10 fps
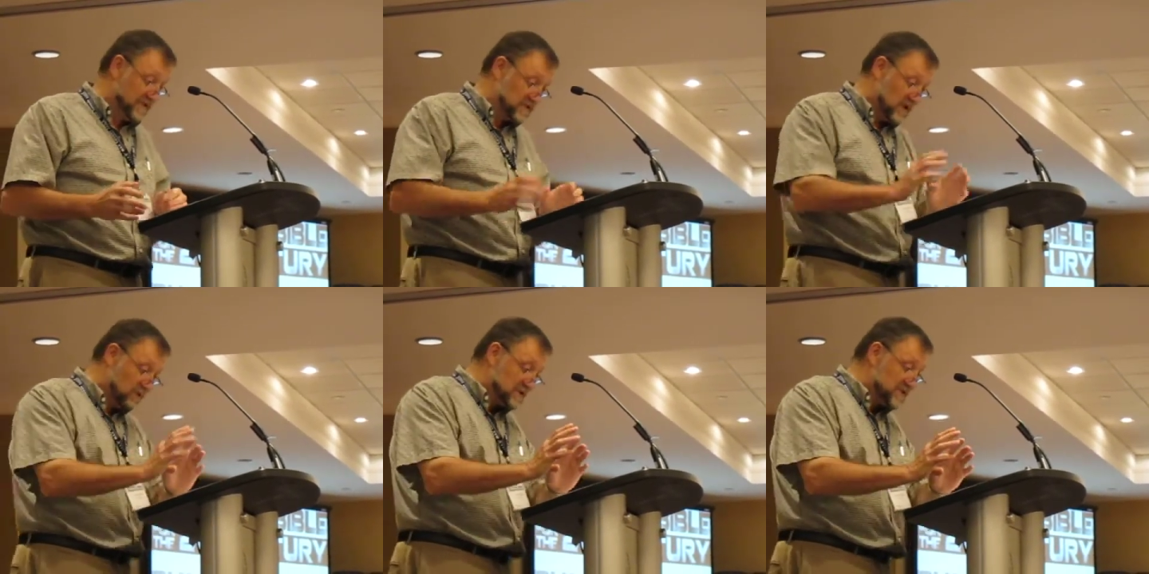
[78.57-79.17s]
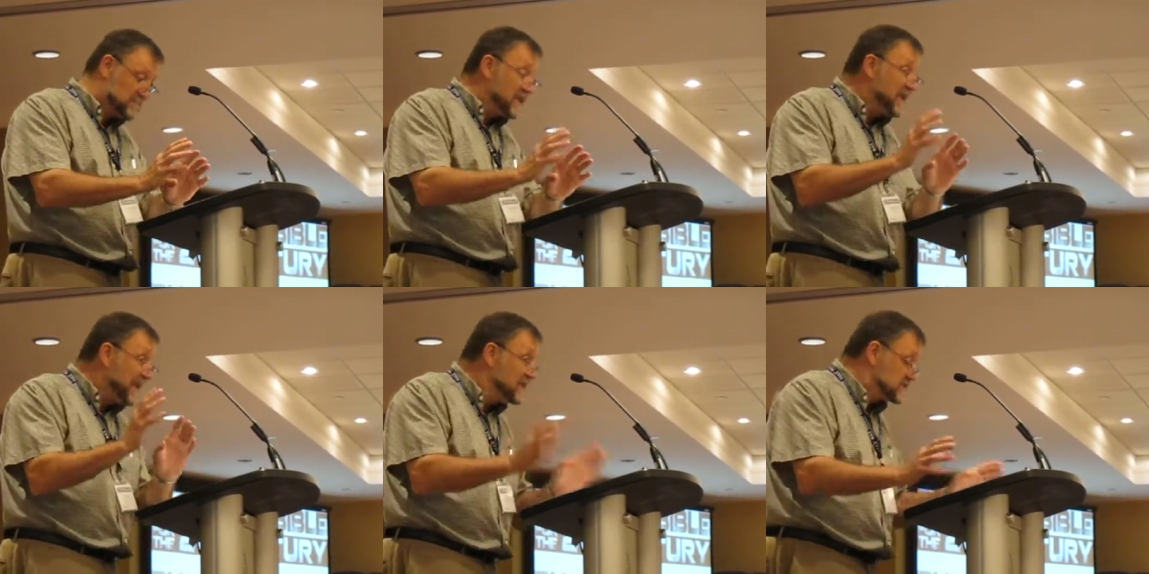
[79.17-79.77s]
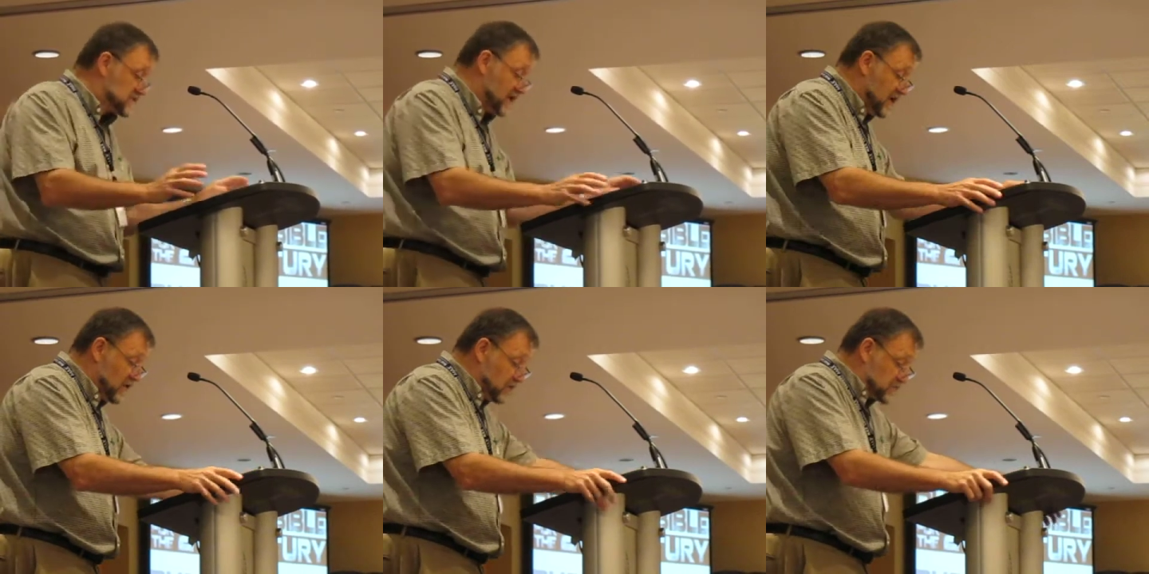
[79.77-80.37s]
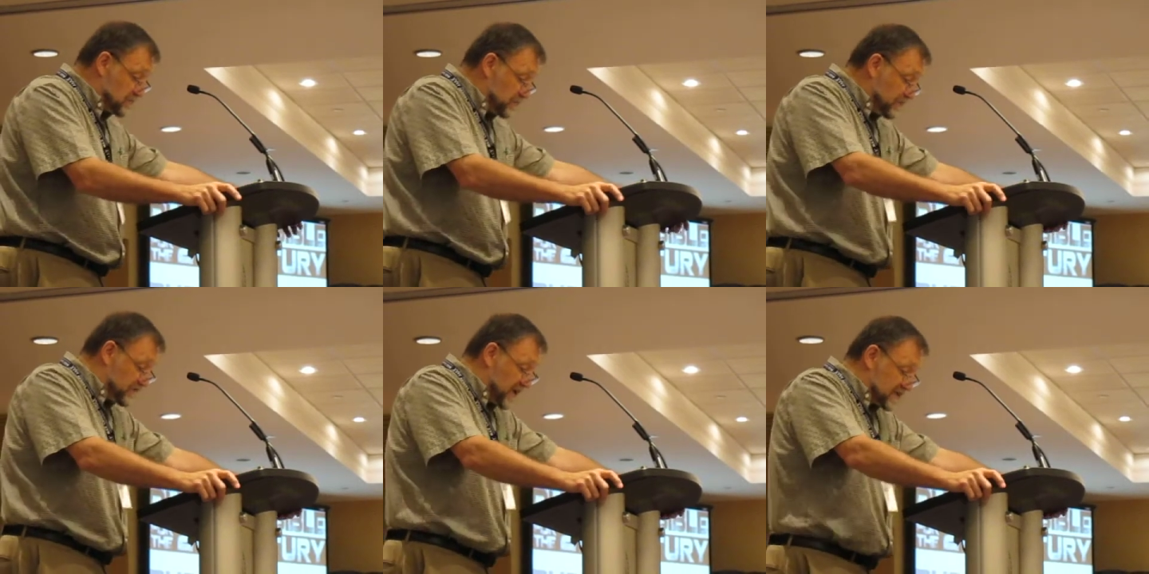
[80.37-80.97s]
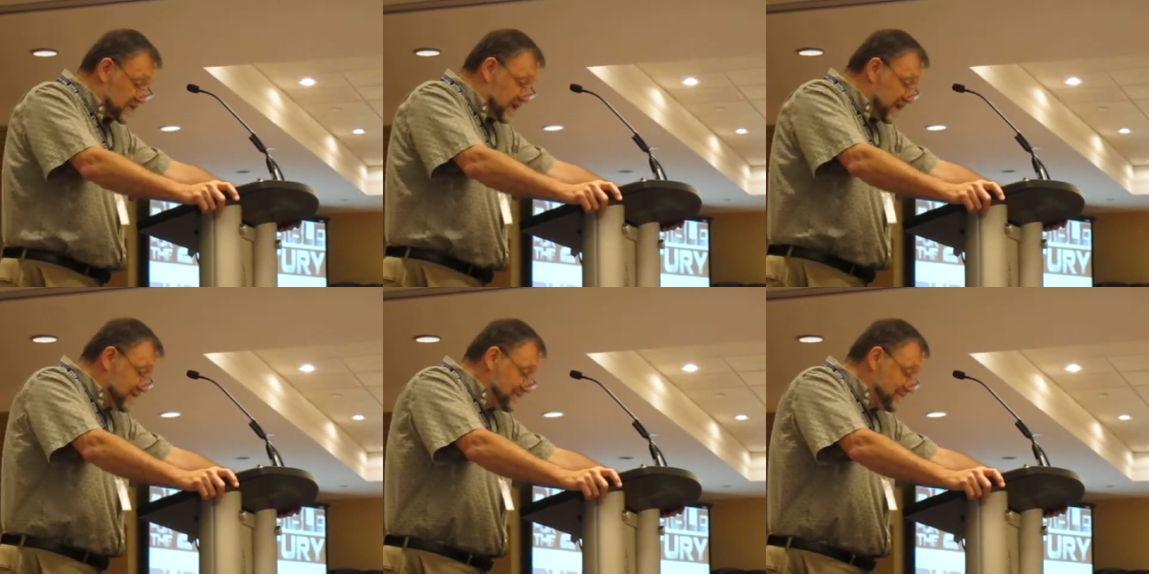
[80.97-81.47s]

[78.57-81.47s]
It's always somebody else who's proof texting.